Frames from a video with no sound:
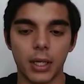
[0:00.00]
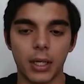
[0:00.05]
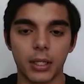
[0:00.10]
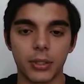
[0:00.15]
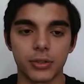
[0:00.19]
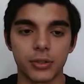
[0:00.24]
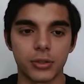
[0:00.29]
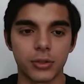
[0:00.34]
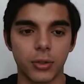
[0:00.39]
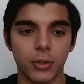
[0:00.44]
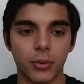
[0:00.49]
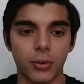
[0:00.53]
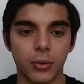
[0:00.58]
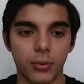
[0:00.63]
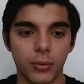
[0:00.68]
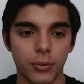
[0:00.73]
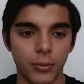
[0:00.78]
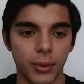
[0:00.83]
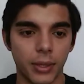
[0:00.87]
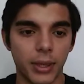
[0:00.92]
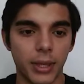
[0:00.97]
And
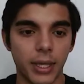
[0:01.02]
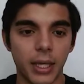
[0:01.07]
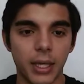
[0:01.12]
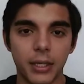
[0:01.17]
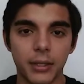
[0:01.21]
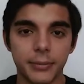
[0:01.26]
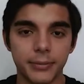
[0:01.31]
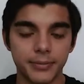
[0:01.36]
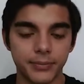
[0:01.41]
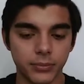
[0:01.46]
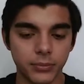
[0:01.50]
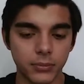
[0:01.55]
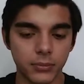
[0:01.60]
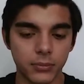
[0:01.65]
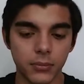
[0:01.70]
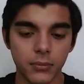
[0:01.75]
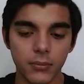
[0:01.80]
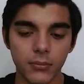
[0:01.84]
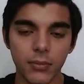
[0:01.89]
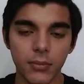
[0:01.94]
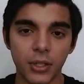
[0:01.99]
so, with that,
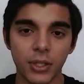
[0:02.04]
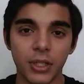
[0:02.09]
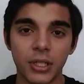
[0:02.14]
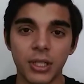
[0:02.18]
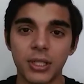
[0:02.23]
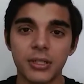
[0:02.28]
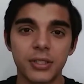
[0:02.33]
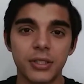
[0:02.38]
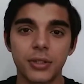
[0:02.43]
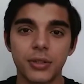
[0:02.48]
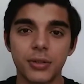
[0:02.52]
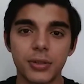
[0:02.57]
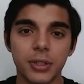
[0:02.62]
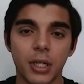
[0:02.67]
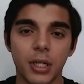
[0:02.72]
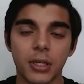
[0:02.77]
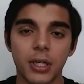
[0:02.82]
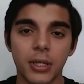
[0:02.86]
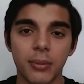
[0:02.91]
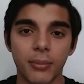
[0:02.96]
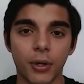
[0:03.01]
you need to use
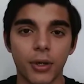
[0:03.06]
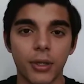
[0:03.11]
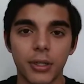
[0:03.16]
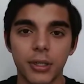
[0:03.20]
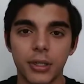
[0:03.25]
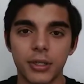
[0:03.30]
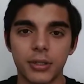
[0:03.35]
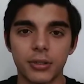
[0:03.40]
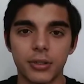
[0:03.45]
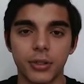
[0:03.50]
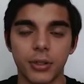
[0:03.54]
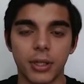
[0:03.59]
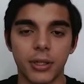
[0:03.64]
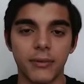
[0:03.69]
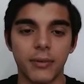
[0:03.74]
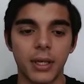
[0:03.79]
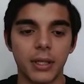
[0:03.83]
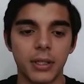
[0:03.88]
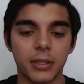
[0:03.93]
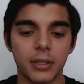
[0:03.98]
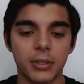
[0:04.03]
online marketing to your
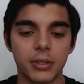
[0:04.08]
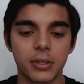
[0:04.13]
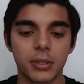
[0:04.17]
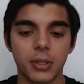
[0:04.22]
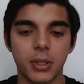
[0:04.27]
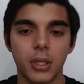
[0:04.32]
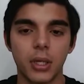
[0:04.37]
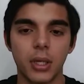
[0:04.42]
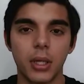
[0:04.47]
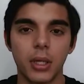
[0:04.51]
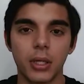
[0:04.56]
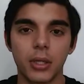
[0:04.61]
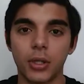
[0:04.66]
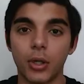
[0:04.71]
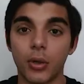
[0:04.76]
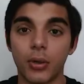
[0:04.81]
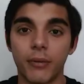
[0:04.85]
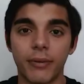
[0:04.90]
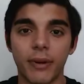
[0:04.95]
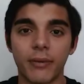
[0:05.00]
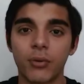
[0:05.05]
advantage.
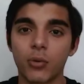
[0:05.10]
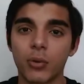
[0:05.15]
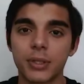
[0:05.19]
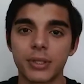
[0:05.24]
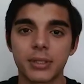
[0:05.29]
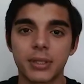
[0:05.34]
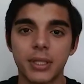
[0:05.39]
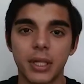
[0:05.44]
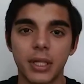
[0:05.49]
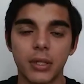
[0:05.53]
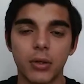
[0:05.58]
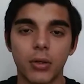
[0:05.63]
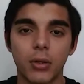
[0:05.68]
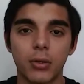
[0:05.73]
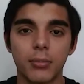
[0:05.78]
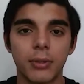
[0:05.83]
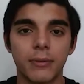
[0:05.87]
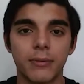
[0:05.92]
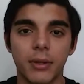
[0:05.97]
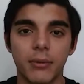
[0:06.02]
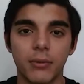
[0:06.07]
If everyone's staying
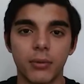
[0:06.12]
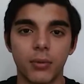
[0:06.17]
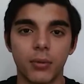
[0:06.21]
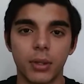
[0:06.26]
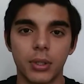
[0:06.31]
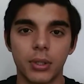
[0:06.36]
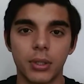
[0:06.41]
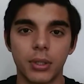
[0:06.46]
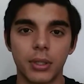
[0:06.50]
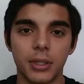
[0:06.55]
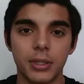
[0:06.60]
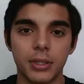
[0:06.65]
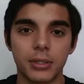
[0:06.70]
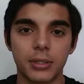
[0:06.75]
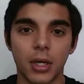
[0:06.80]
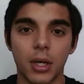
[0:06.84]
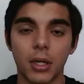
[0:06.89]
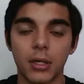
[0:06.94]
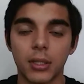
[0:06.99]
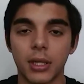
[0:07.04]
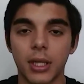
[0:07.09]
home, if everyone is
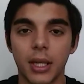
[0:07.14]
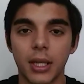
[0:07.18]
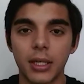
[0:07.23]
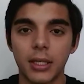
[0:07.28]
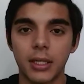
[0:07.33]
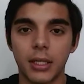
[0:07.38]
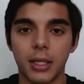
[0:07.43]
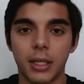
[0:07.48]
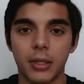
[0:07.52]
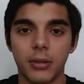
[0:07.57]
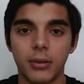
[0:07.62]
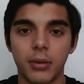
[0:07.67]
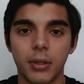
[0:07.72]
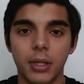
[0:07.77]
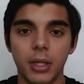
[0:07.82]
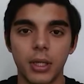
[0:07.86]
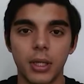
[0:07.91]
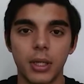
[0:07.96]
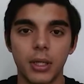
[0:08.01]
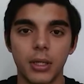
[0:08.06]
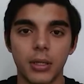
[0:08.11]
online now,
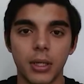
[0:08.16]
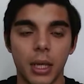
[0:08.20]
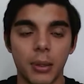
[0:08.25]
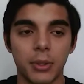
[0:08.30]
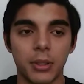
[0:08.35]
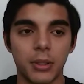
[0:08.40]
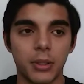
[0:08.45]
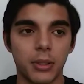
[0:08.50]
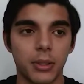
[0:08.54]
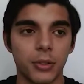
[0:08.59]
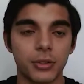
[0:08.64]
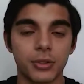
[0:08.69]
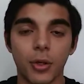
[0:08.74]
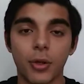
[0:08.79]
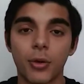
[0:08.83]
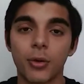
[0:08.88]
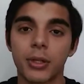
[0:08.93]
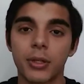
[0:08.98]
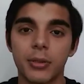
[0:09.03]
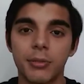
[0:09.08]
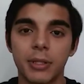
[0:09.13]
I mean, there's
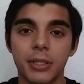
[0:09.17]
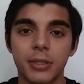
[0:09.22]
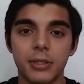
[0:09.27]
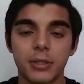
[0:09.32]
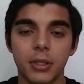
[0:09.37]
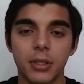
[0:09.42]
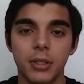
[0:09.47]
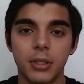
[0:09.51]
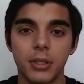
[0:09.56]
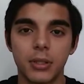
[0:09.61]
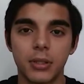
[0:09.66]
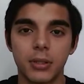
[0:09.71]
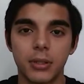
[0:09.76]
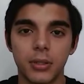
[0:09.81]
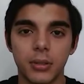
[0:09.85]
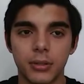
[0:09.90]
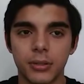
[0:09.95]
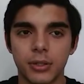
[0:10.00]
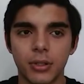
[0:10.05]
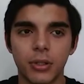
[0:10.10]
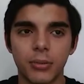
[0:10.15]
already been studies
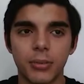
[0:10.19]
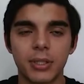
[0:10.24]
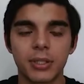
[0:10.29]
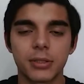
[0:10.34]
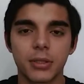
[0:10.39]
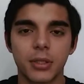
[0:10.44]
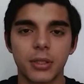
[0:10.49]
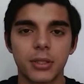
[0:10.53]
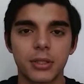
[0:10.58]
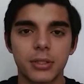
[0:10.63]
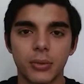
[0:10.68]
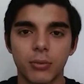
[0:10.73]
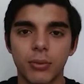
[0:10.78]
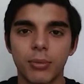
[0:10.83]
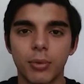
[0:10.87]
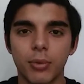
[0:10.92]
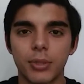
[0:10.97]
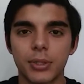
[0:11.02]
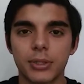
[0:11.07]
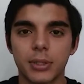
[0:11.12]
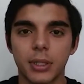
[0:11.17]
and
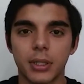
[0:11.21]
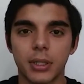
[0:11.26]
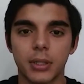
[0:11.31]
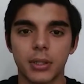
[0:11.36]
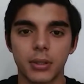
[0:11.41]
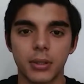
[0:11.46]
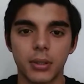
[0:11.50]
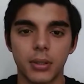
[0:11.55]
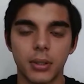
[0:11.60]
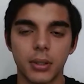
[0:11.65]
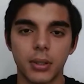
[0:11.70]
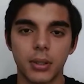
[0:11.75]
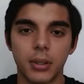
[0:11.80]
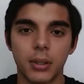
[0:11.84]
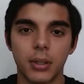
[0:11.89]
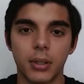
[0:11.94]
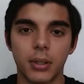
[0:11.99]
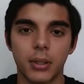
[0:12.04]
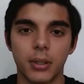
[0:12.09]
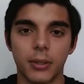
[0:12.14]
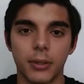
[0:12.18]
reports that
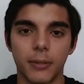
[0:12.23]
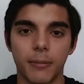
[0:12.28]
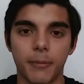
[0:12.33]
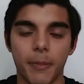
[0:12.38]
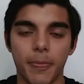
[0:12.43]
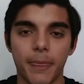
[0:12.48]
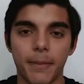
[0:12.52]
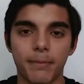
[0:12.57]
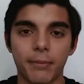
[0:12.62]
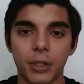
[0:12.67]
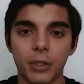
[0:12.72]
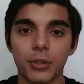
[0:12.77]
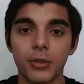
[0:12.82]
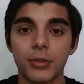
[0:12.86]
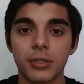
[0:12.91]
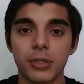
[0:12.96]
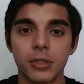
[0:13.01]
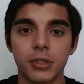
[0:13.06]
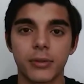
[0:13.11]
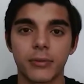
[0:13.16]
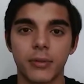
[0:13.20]
the
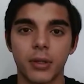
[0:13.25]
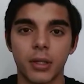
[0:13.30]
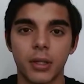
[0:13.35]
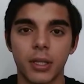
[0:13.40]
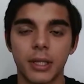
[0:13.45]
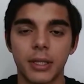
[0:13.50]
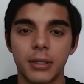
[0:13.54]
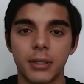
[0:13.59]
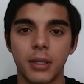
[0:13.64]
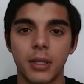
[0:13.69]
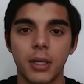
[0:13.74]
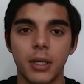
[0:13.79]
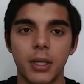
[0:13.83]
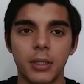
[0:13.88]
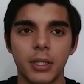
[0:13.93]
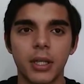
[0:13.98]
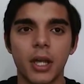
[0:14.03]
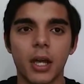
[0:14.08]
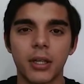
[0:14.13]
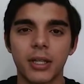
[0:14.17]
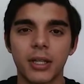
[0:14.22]
usage of the
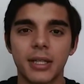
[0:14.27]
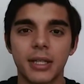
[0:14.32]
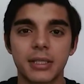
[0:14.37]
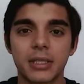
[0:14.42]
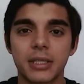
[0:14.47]
online